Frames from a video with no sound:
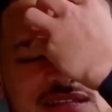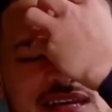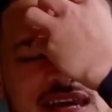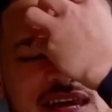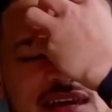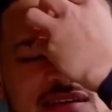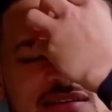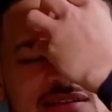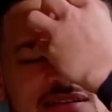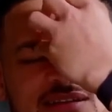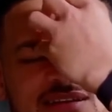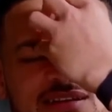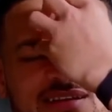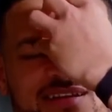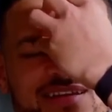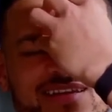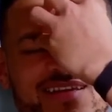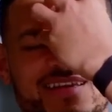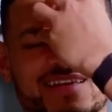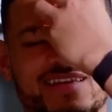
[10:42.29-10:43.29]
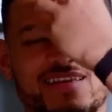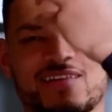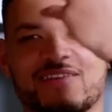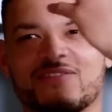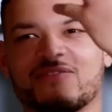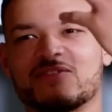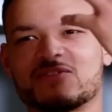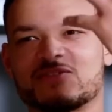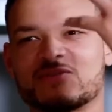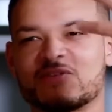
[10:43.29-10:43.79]
day
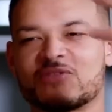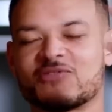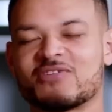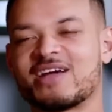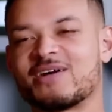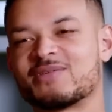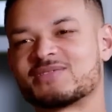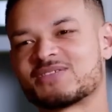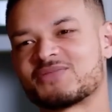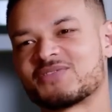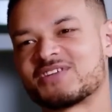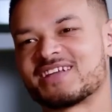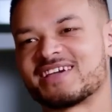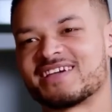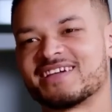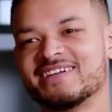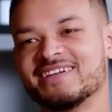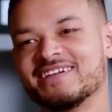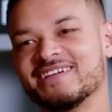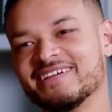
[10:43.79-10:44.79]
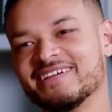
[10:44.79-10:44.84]
for 2 or 3 hours every day.